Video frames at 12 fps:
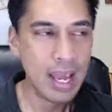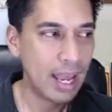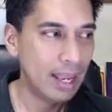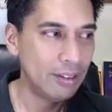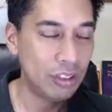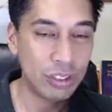
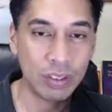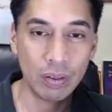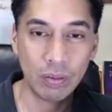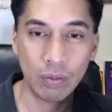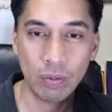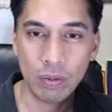and just
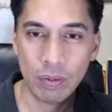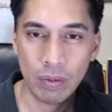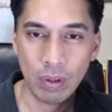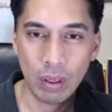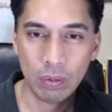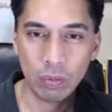
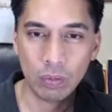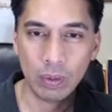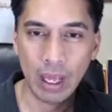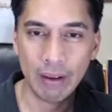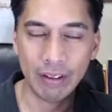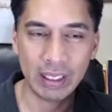
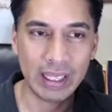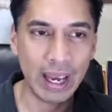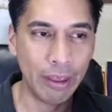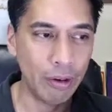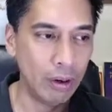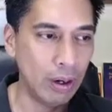have it
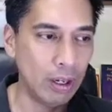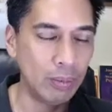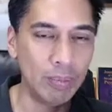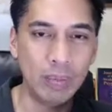gather up